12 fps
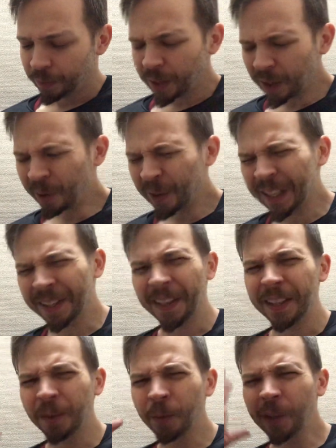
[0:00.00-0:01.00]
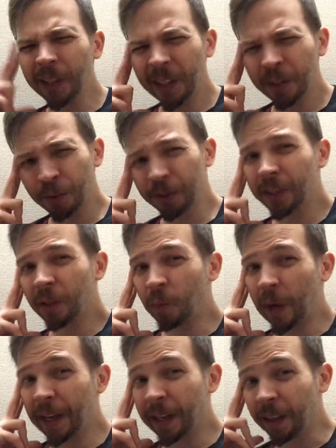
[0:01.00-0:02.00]
it's a really interesting
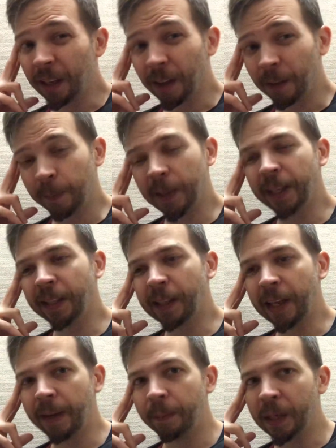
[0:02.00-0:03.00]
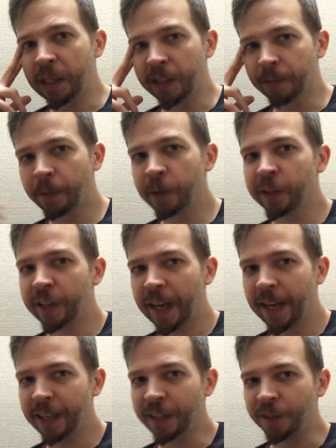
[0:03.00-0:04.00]
way of playing the game because first it
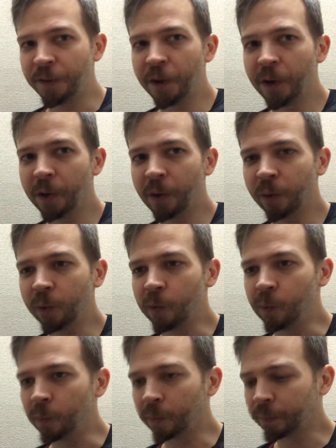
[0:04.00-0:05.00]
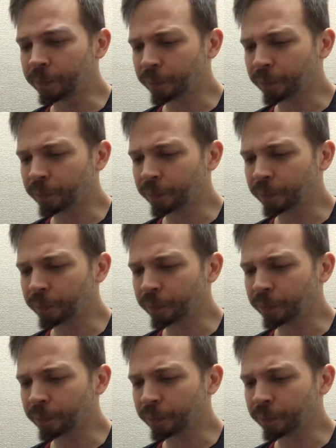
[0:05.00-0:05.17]
has no